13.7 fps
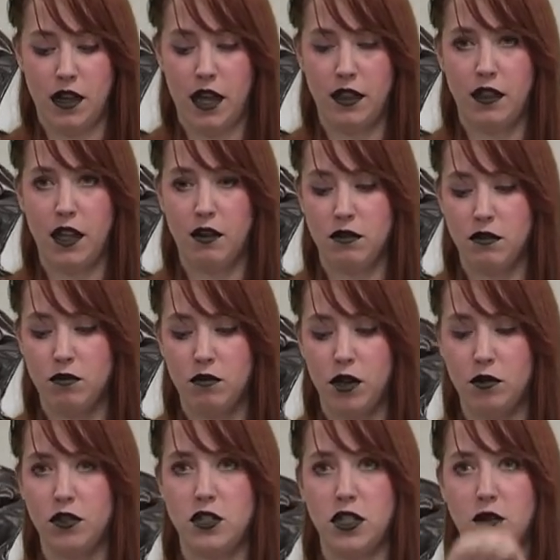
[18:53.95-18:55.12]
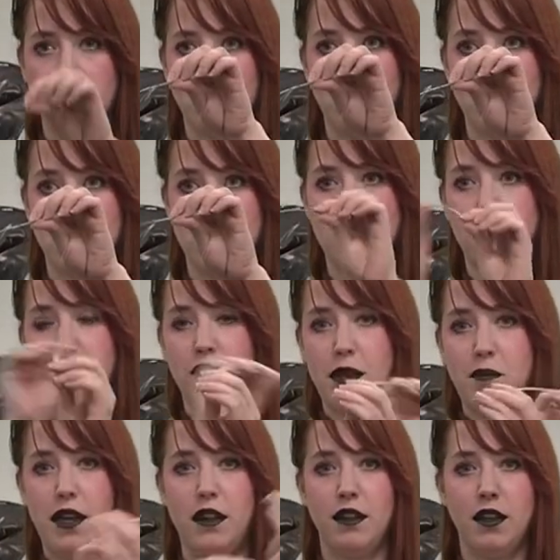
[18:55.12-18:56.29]
And then what we'll do is we'll just
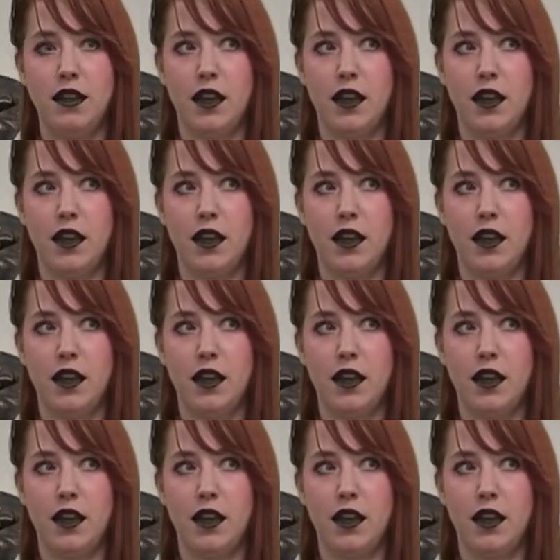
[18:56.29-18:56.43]
flip it.